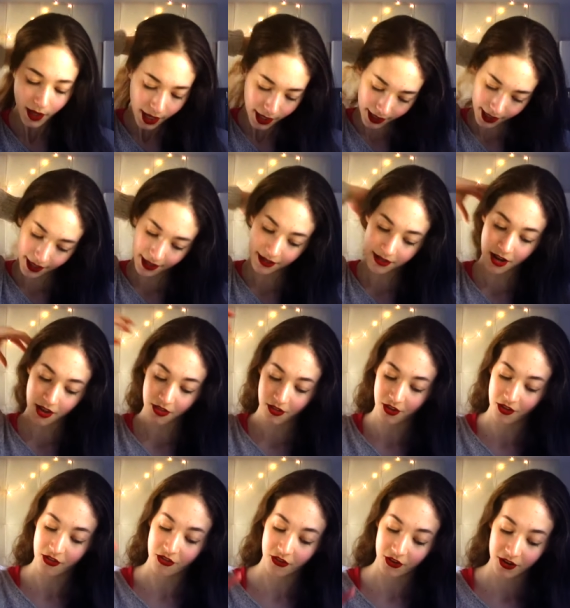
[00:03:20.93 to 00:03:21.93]
and then
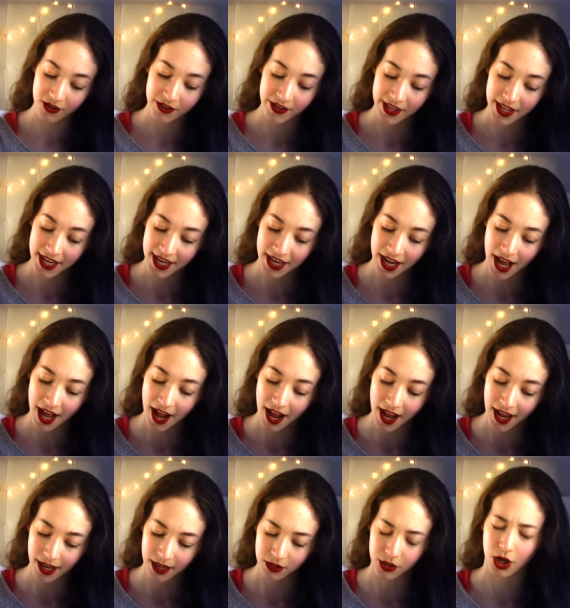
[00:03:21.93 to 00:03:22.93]
the third thing
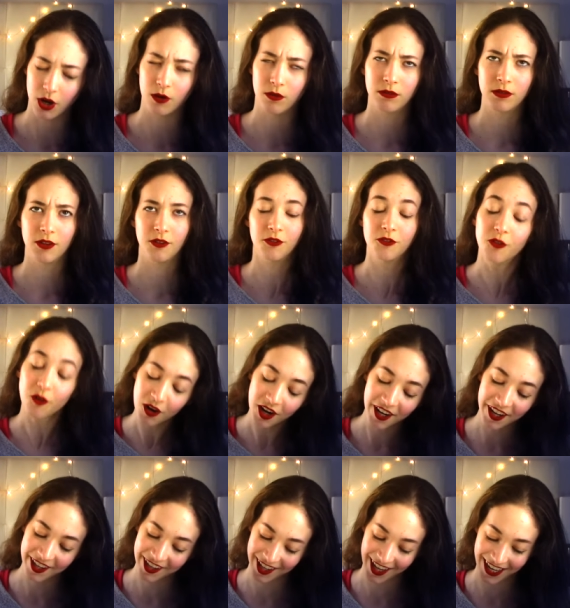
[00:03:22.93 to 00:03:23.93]
I, no, the
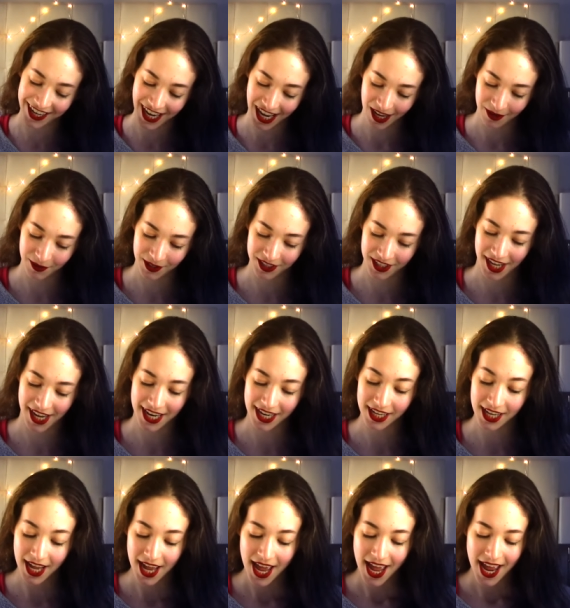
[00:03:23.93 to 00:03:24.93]
fourth thing I would like